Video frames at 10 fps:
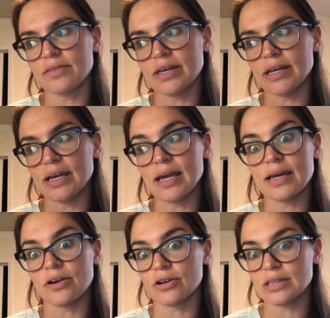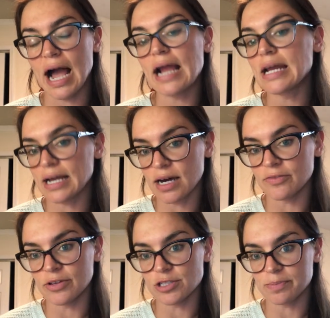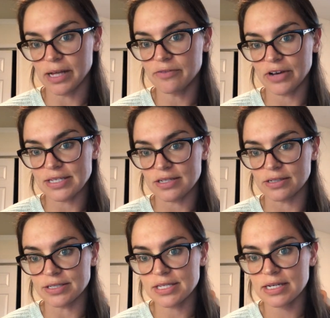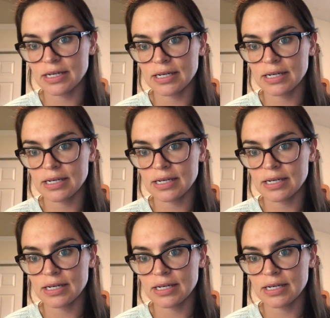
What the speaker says: the inner lining of those blood vessels,